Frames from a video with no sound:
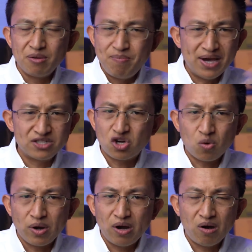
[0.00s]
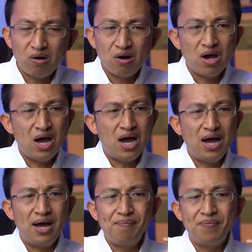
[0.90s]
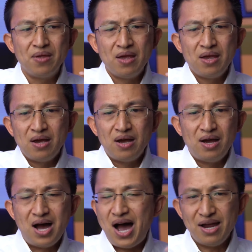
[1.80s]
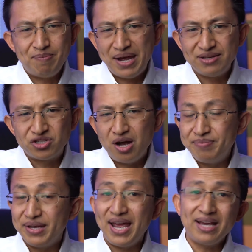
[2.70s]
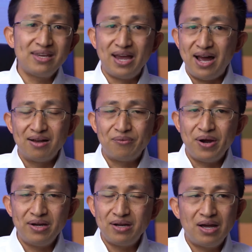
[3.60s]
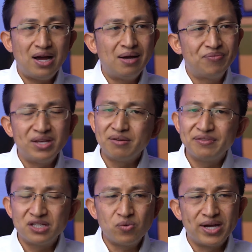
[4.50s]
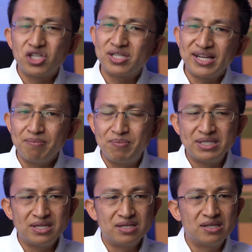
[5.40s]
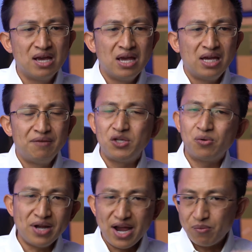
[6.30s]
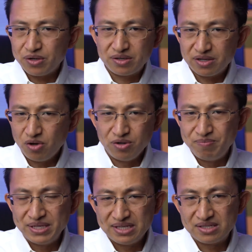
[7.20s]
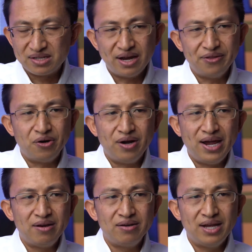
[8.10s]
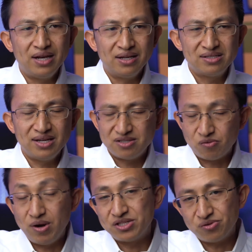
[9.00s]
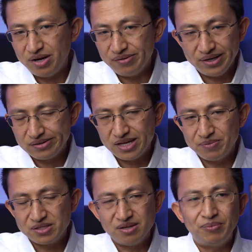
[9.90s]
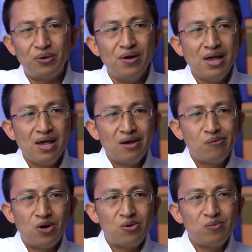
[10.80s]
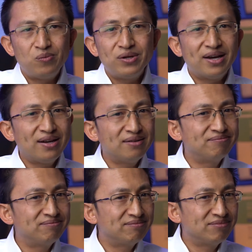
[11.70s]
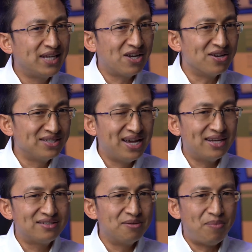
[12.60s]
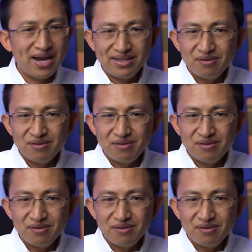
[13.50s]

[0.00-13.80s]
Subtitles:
the best career, a high-paying job, then heck yeah, right? Think of it this way, just like a business. If you and I were to go in business together, and let's say it's a restaurant, right, to keep it simple, well, we gotta take on debt to buy the